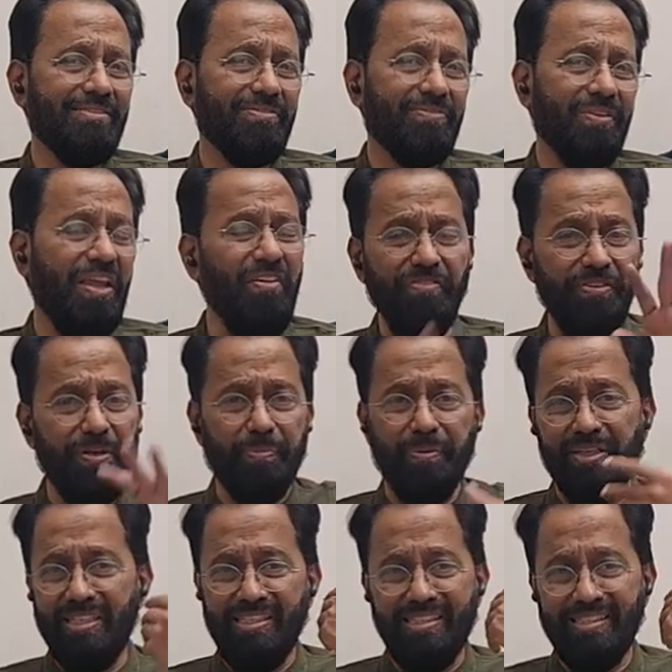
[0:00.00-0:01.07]

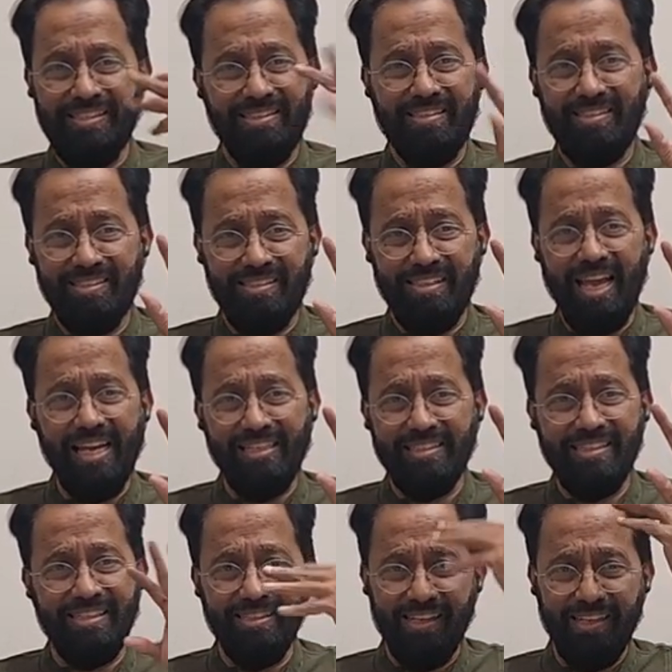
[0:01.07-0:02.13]
everybody's
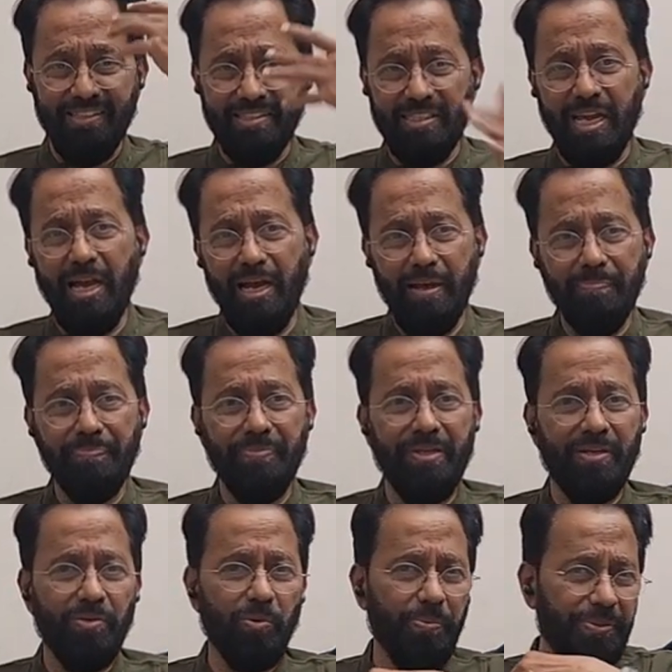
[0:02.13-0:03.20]
antenna is up, they're
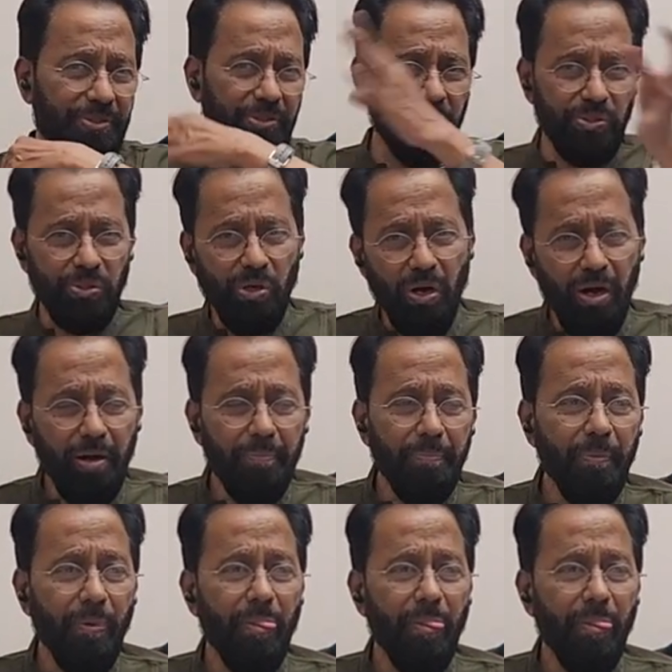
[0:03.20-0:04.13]
over the top.